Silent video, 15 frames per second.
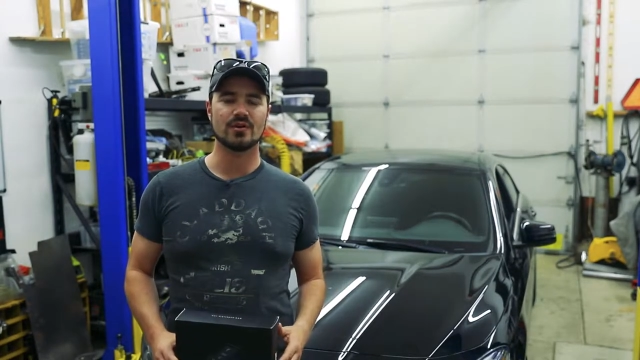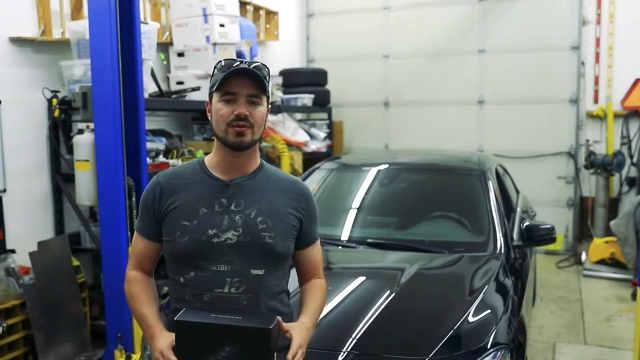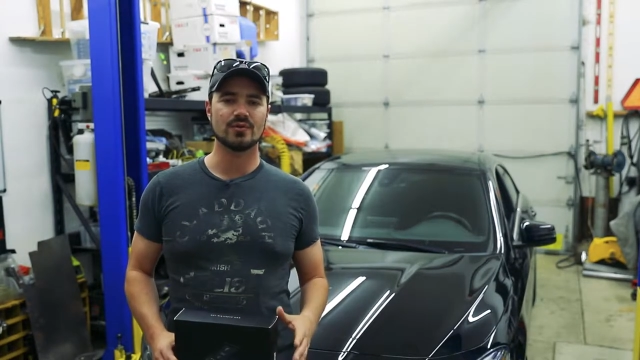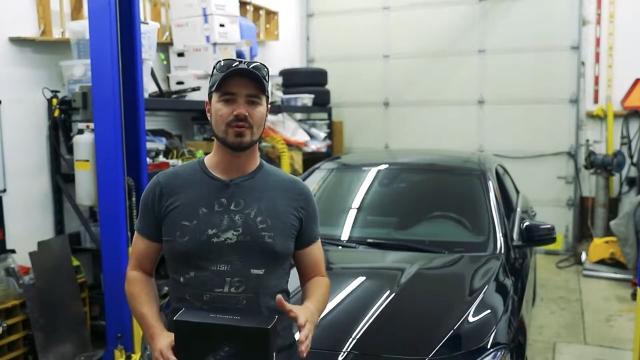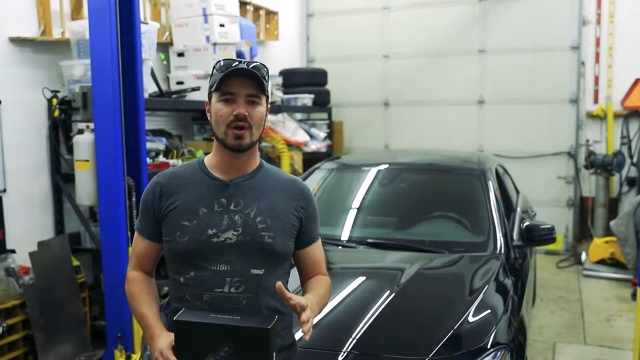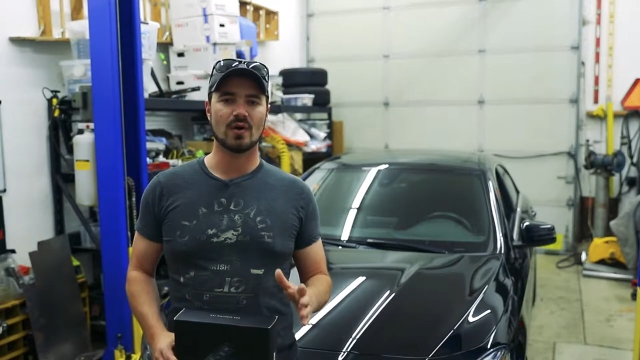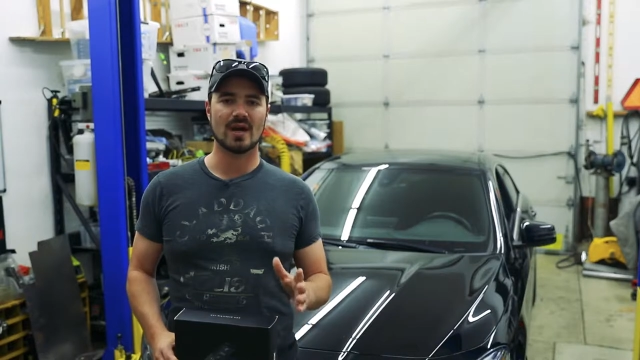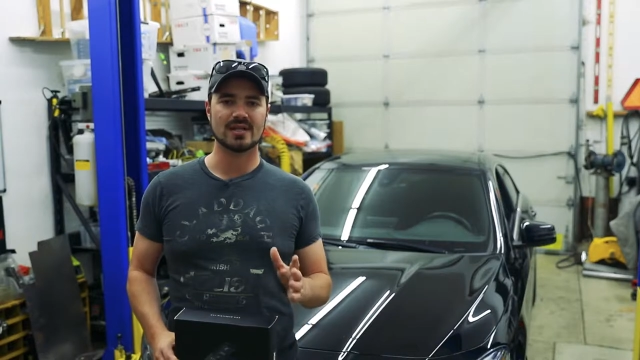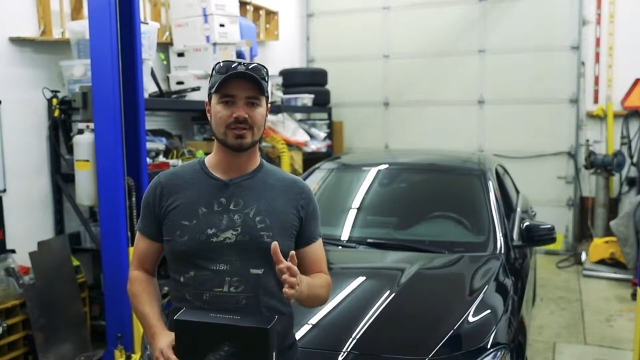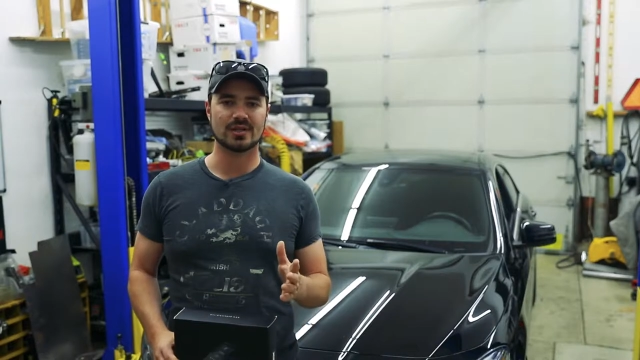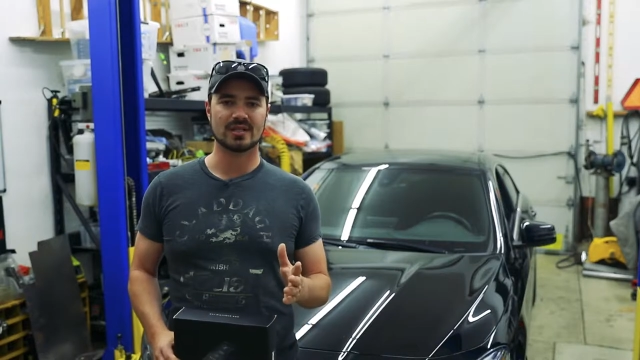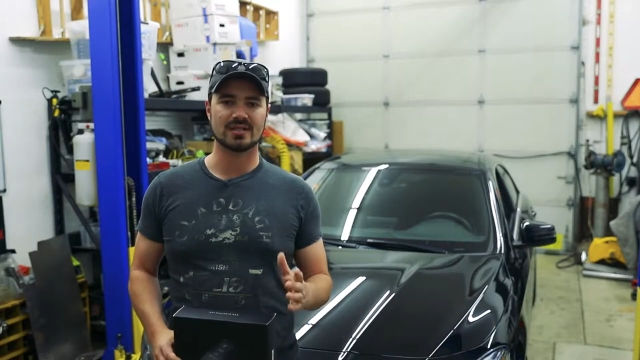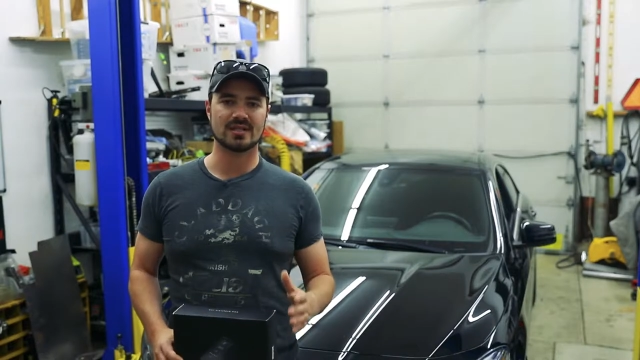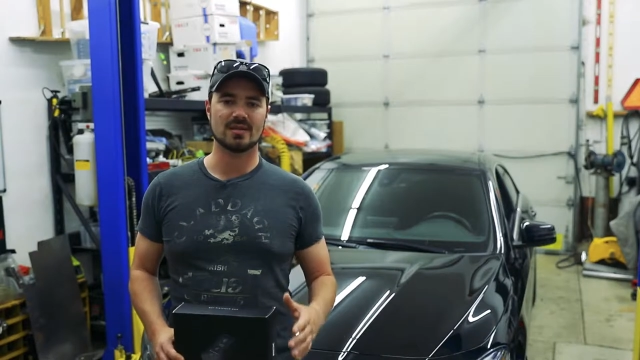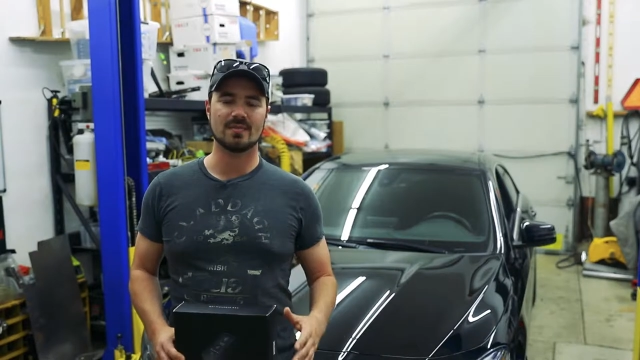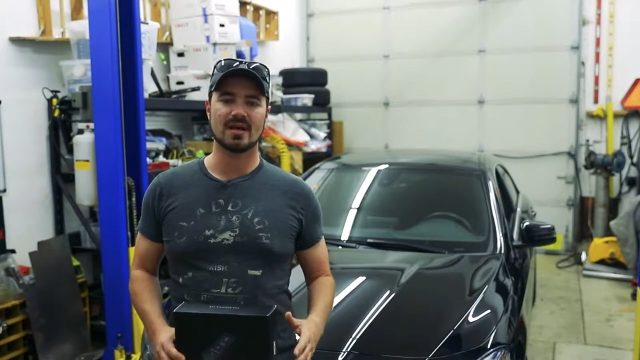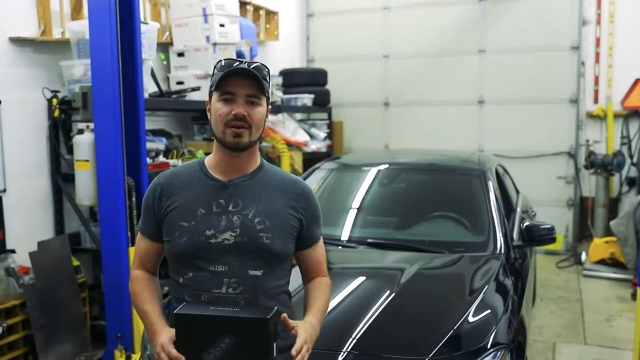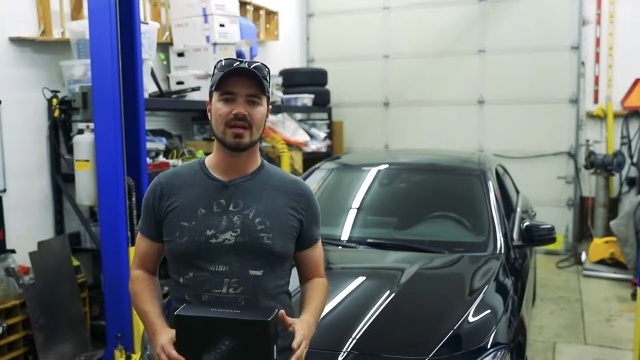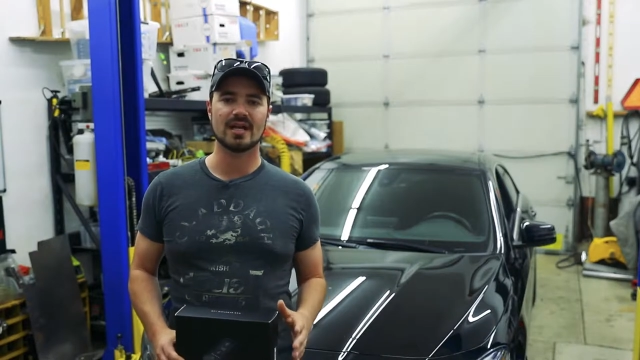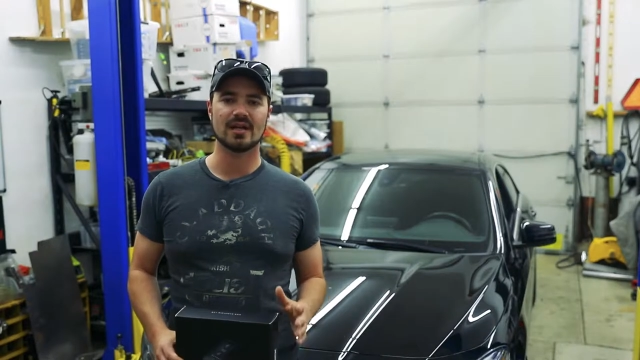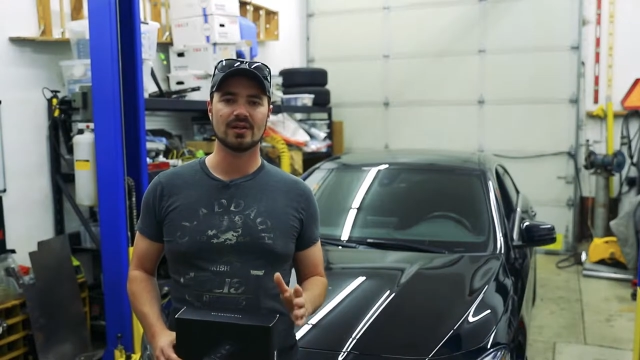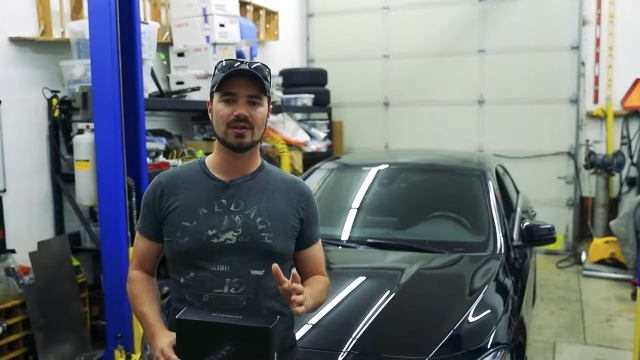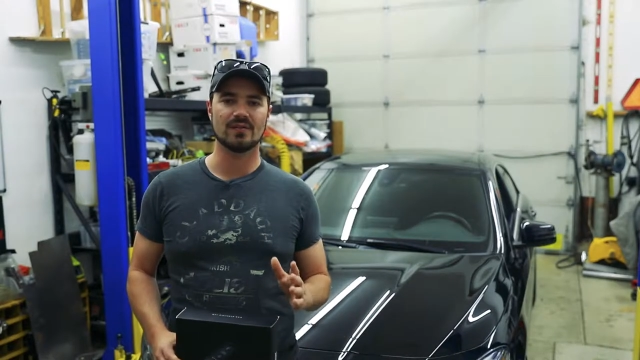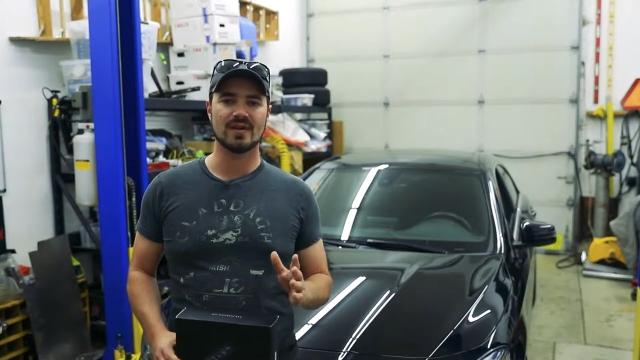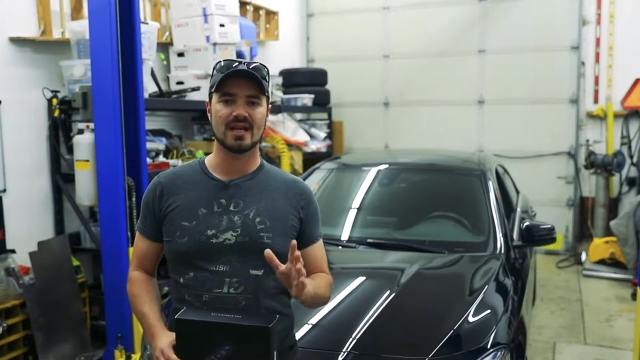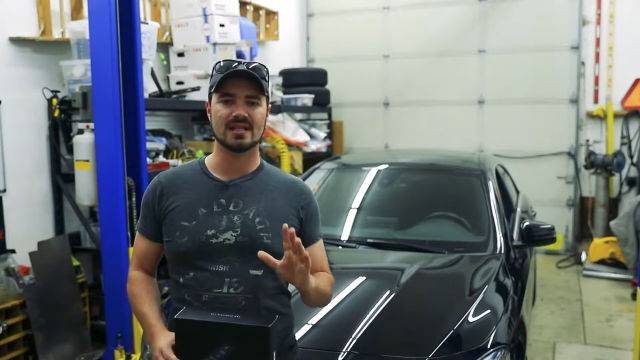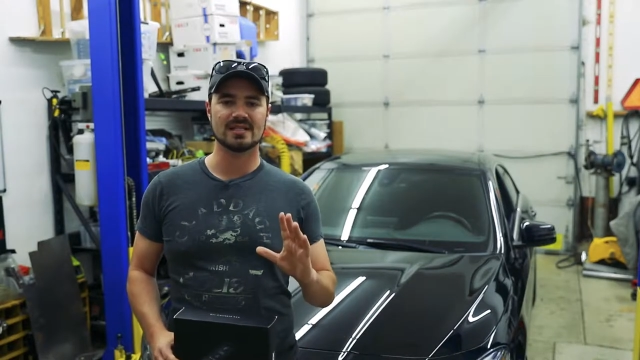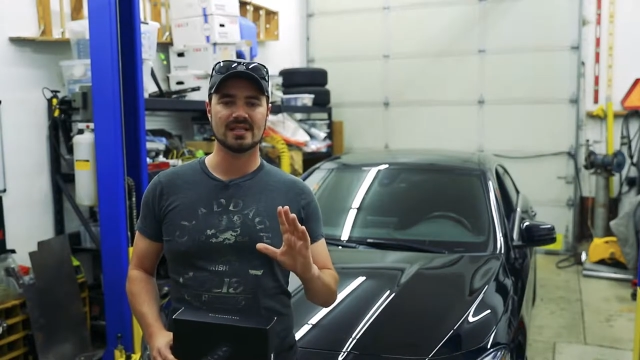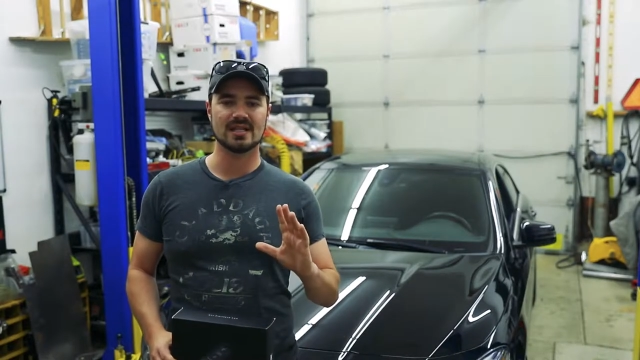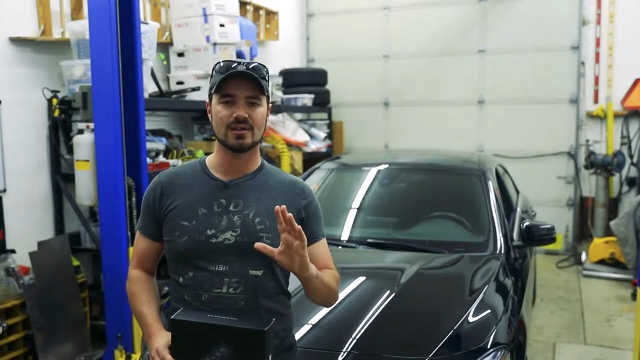you know I took it to the Mary Hill event